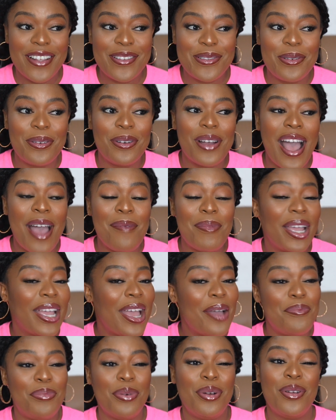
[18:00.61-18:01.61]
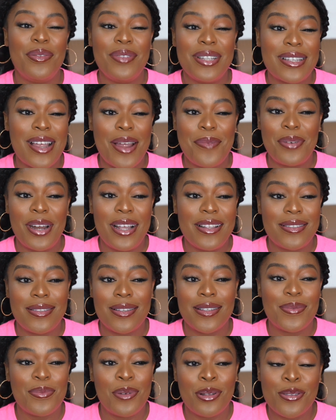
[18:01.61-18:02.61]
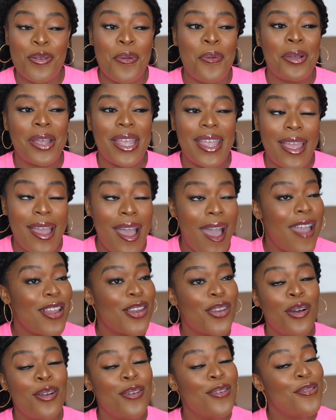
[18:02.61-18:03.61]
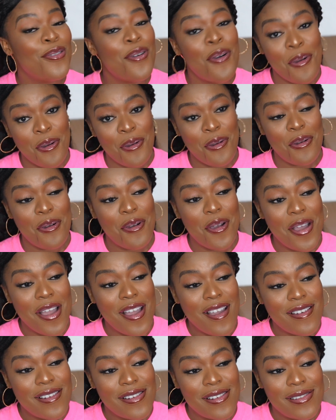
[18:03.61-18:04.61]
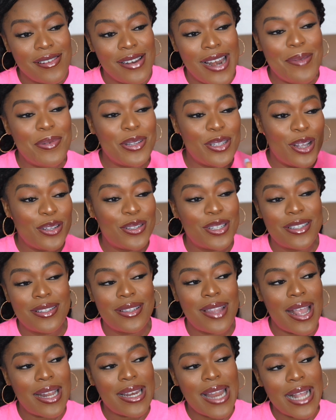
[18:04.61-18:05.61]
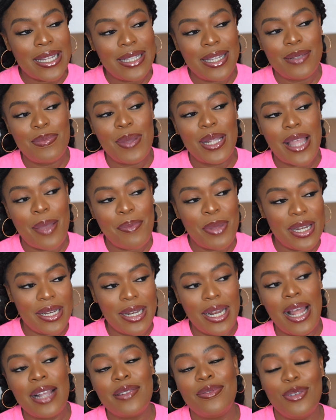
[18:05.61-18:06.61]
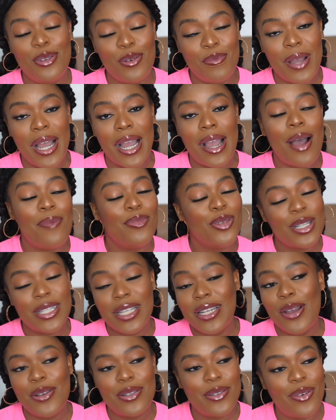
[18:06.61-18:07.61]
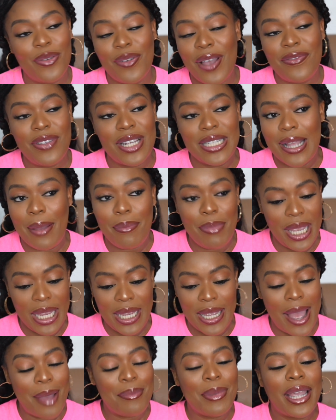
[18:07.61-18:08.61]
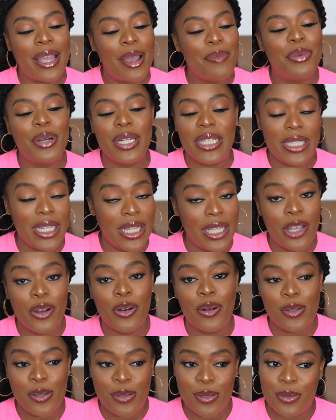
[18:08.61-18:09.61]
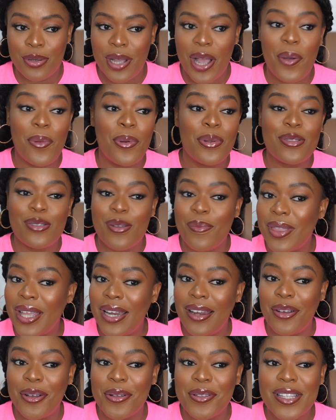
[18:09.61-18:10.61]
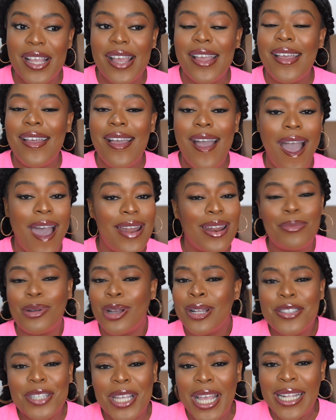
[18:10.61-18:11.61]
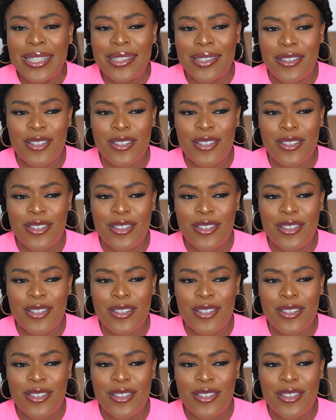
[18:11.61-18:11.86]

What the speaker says: So I might get bored of this camera in 6 months or 1 year. I don't know. Let me just take that statement I made in the last video back. I'm not saying I'll use it for 5 years, I beg. I might get bored in a year or two. I want something else. And I'm going to get it.